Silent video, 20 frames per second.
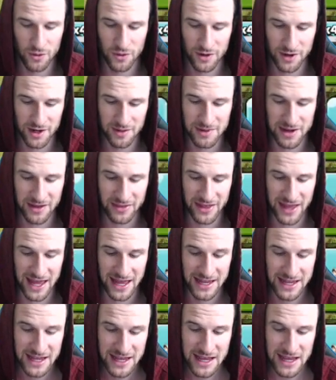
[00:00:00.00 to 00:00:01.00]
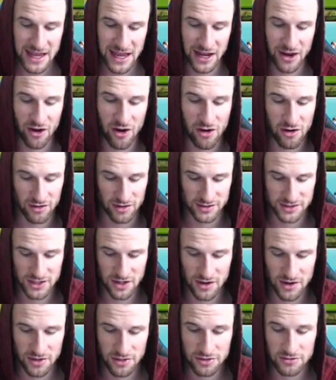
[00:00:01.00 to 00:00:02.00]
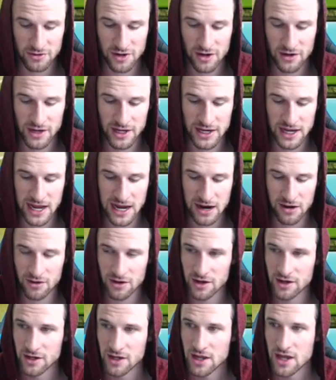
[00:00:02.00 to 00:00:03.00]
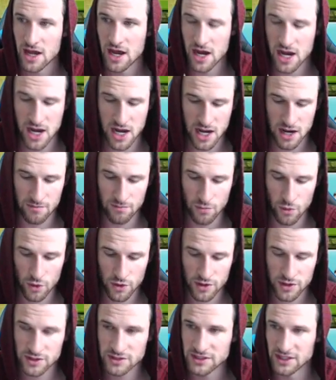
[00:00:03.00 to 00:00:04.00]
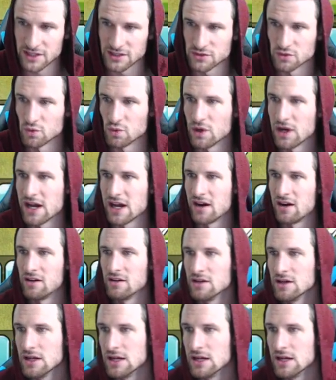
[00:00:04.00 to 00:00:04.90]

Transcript: worried about that at all. Let's go ahead and throw in our uh, mortars as well.